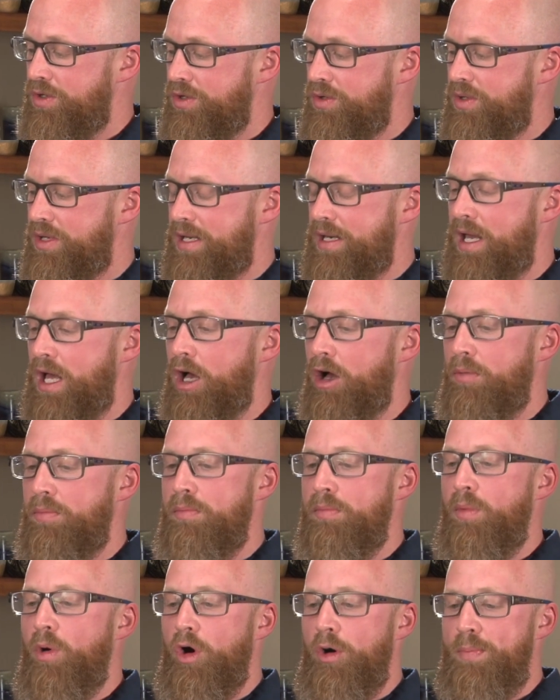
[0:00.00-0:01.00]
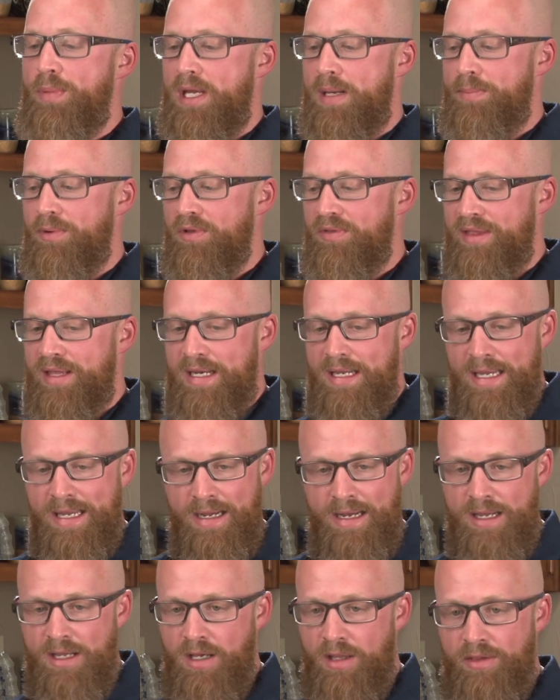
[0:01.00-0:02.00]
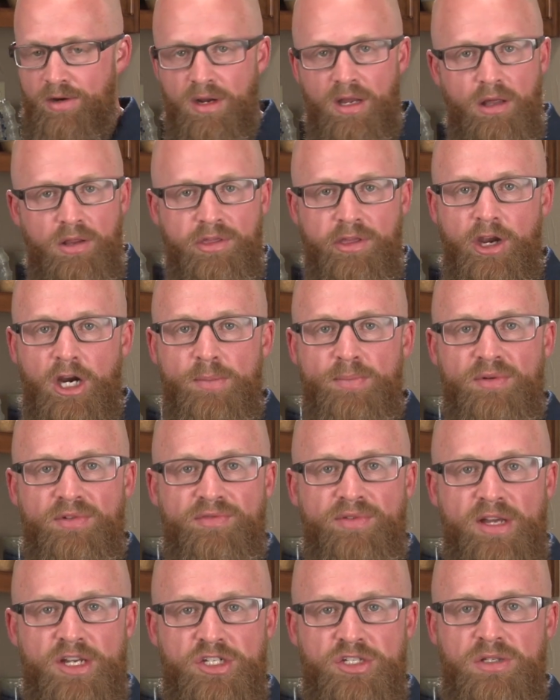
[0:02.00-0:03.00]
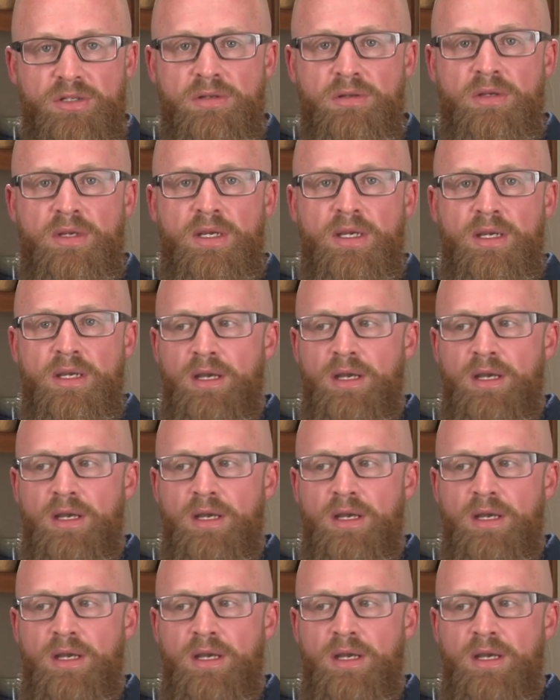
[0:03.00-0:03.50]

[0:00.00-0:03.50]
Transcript: you can help more people than any other healthcare profession,